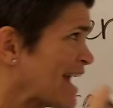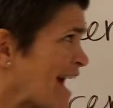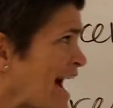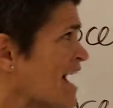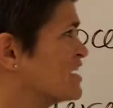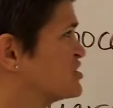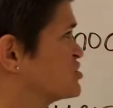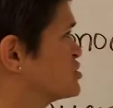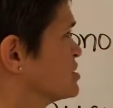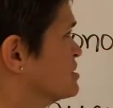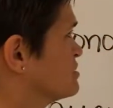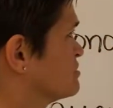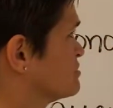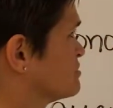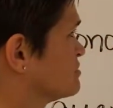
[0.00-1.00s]
action
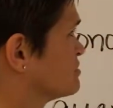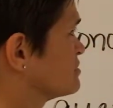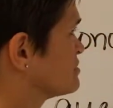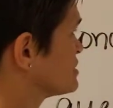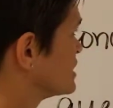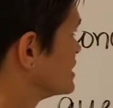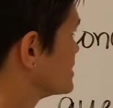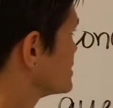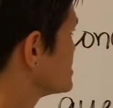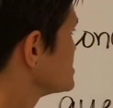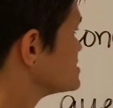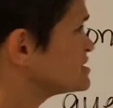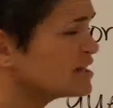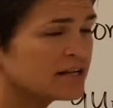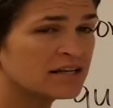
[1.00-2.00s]
that
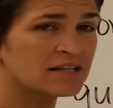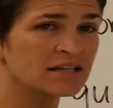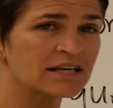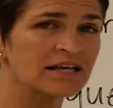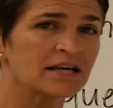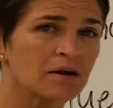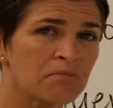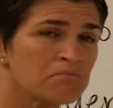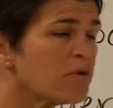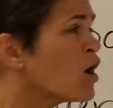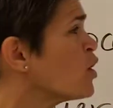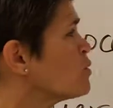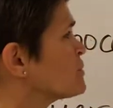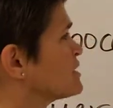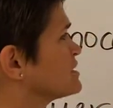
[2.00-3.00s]
suddenly in a
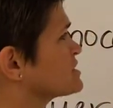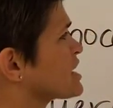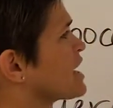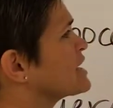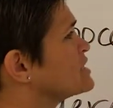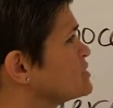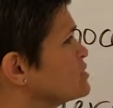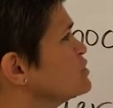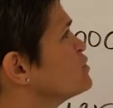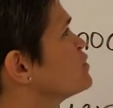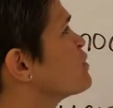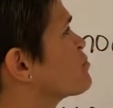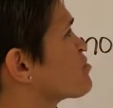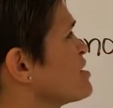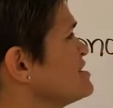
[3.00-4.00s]
moment I knew the
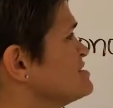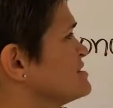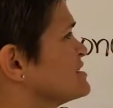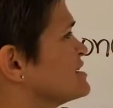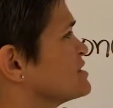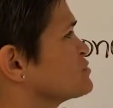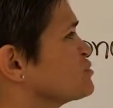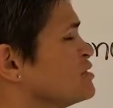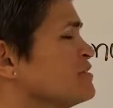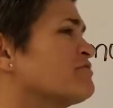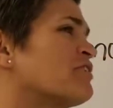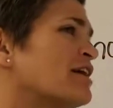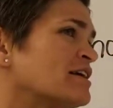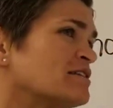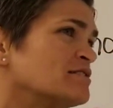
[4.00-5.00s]
president. Well, if
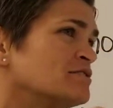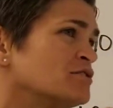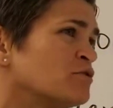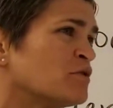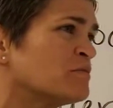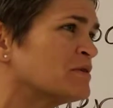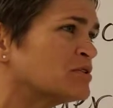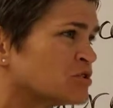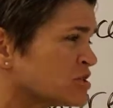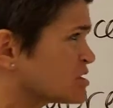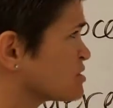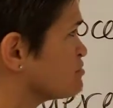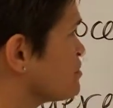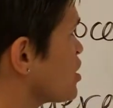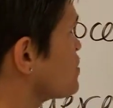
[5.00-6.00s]
I knew him in just a
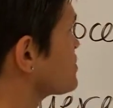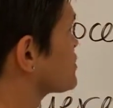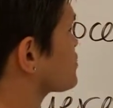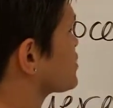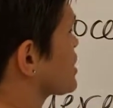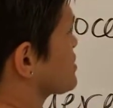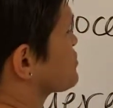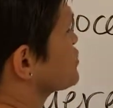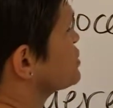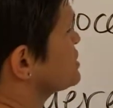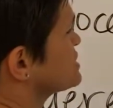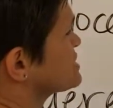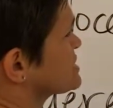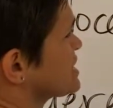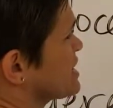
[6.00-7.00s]
moment, what I'm really
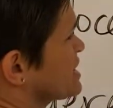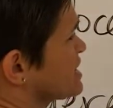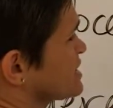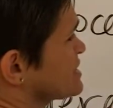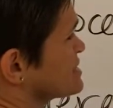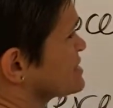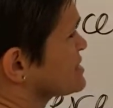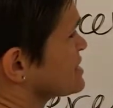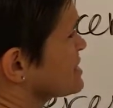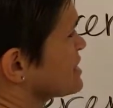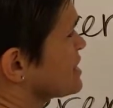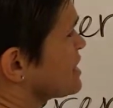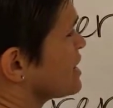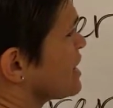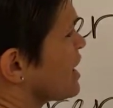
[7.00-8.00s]
saying is
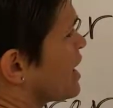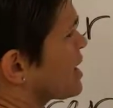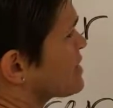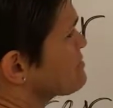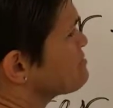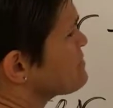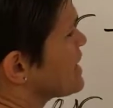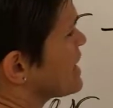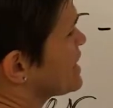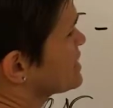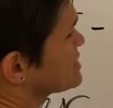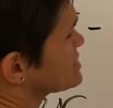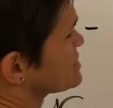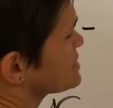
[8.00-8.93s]
I met.